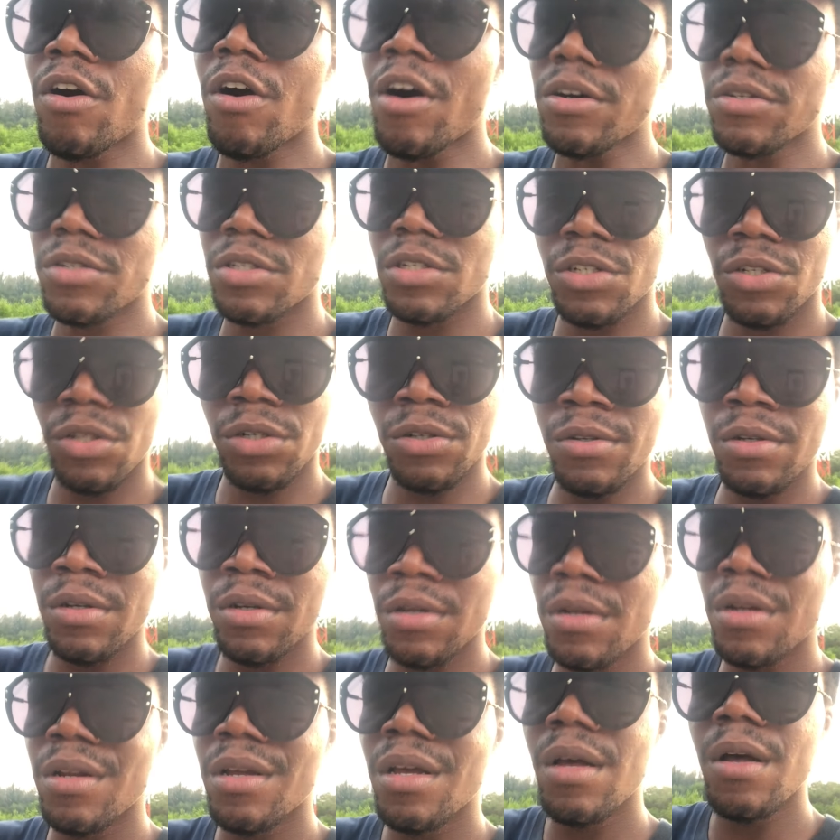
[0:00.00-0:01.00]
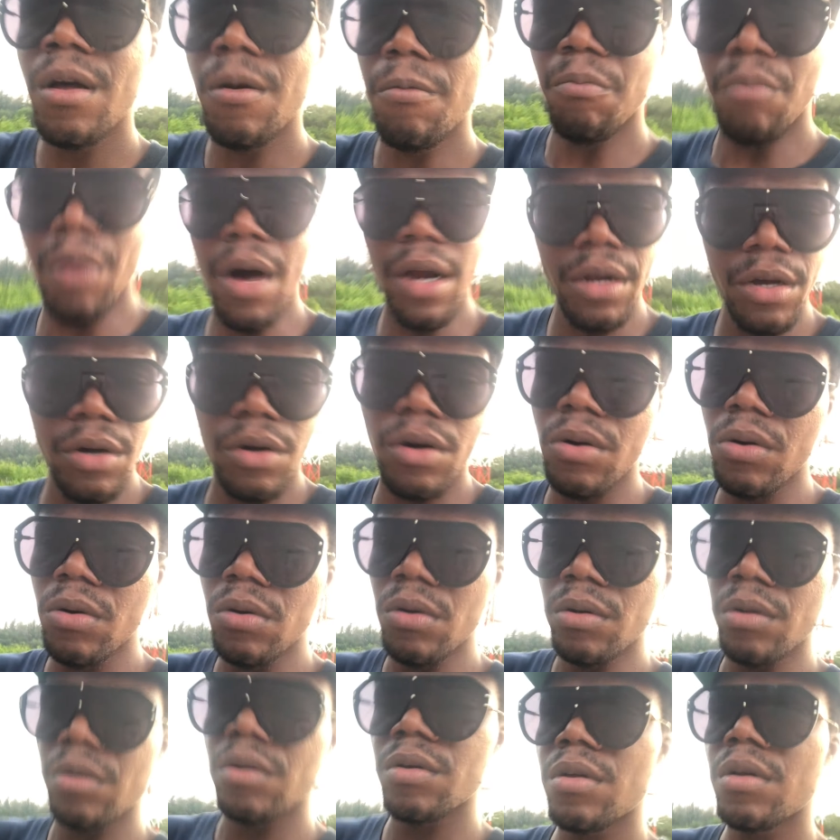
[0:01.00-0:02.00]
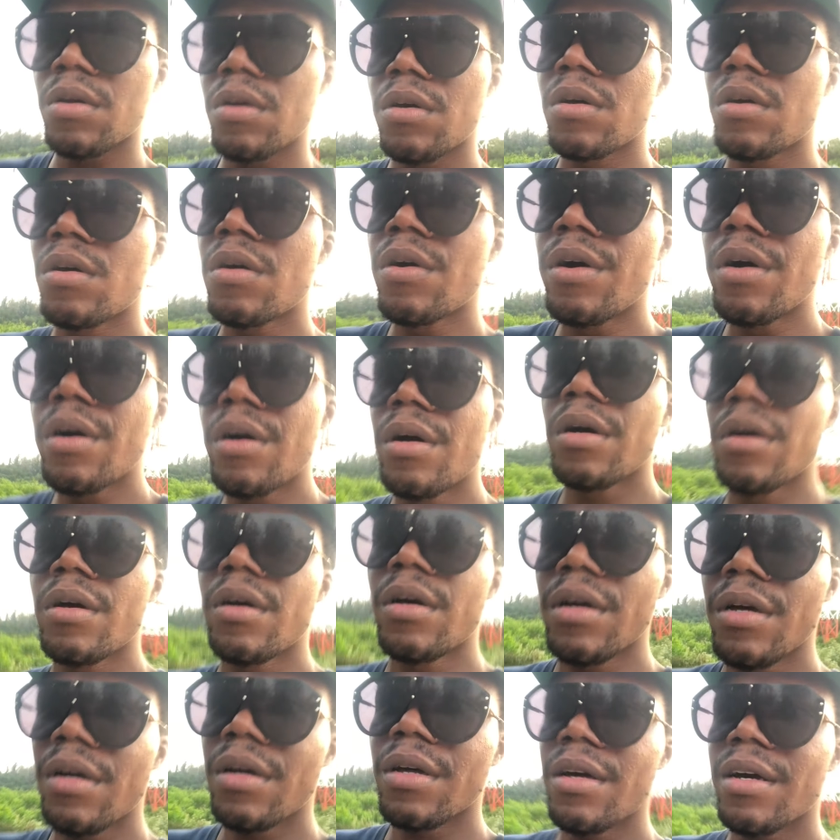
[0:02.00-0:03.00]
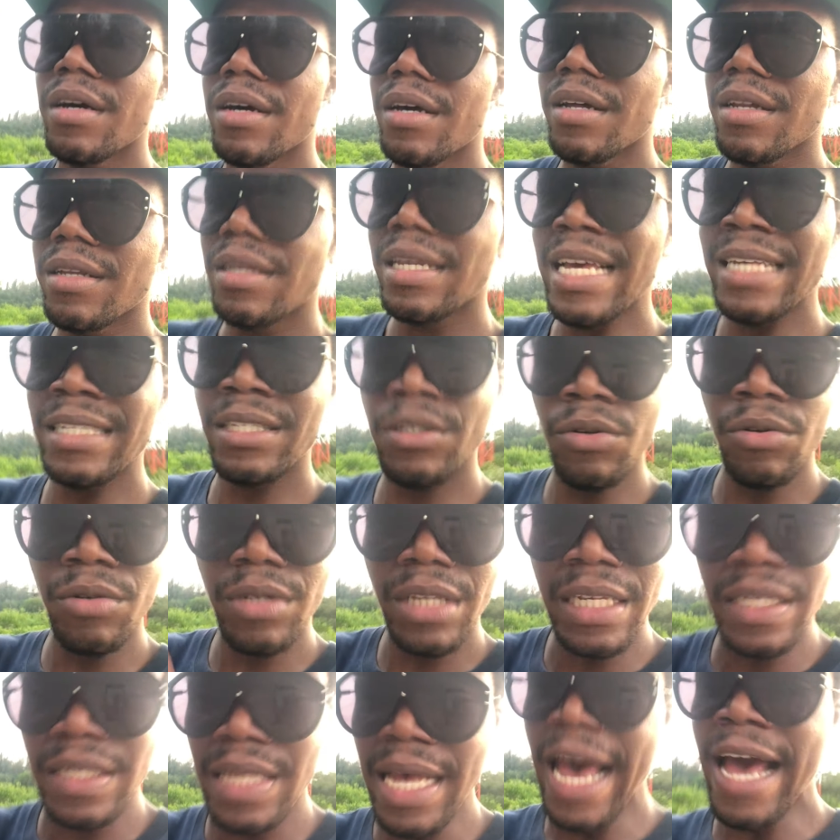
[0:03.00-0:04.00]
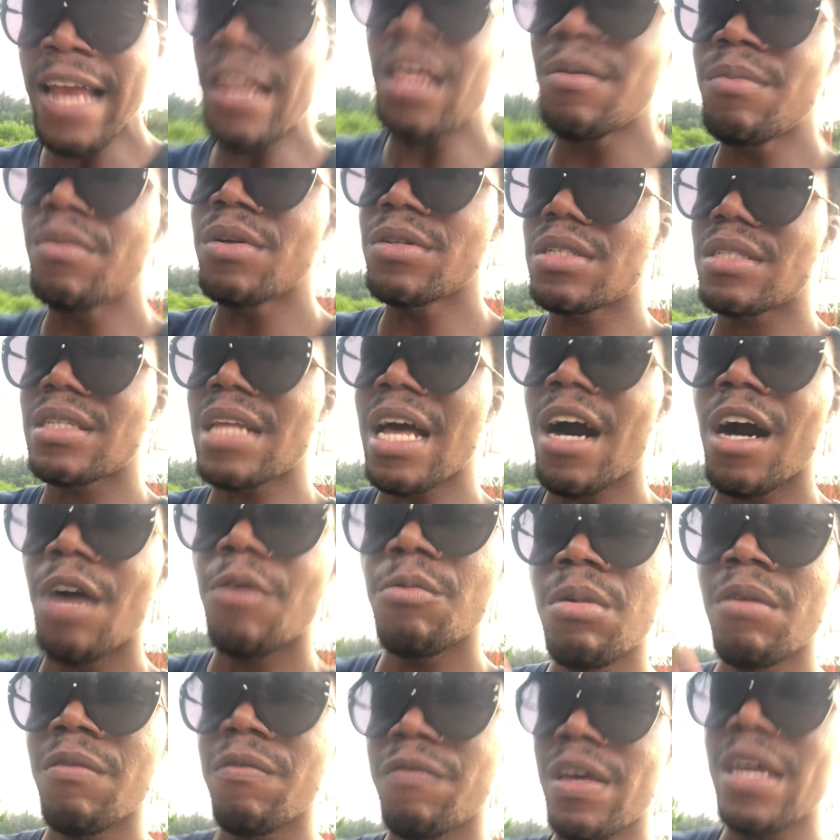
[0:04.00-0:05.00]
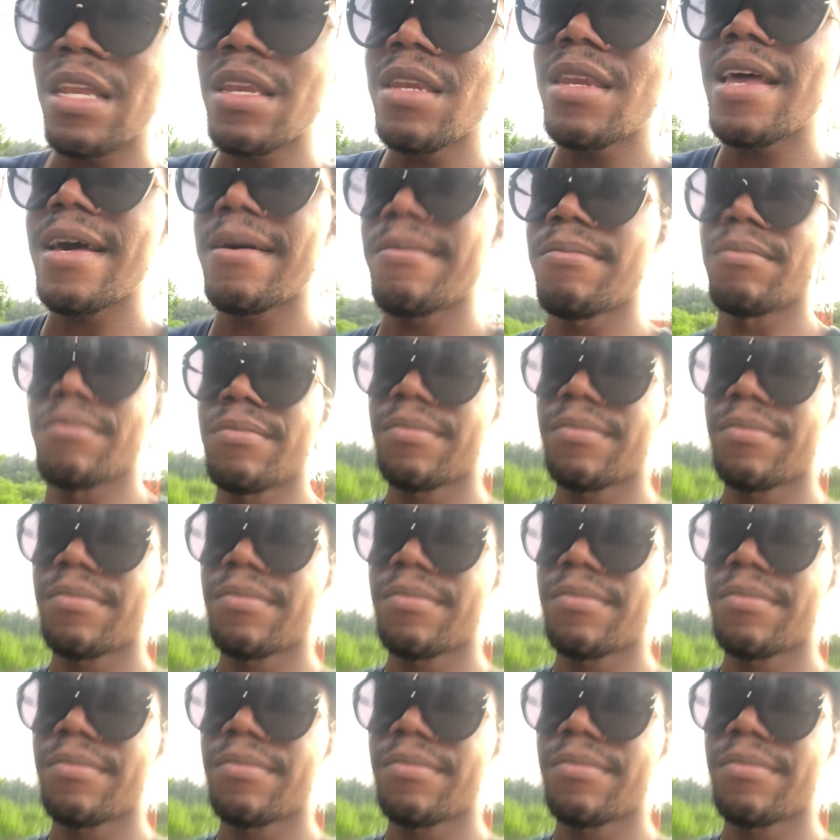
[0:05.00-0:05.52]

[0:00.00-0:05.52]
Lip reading: oxygen molecule? There's all these elements that are within them.